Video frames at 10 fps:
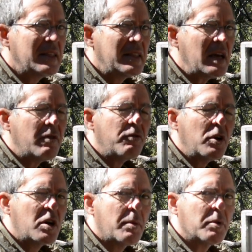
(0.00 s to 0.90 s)
Think
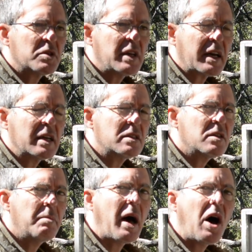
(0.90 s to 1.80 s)
for a couple
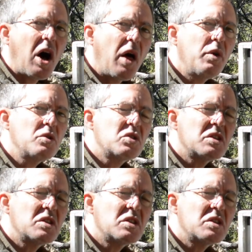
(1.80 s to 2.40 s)
seconds about other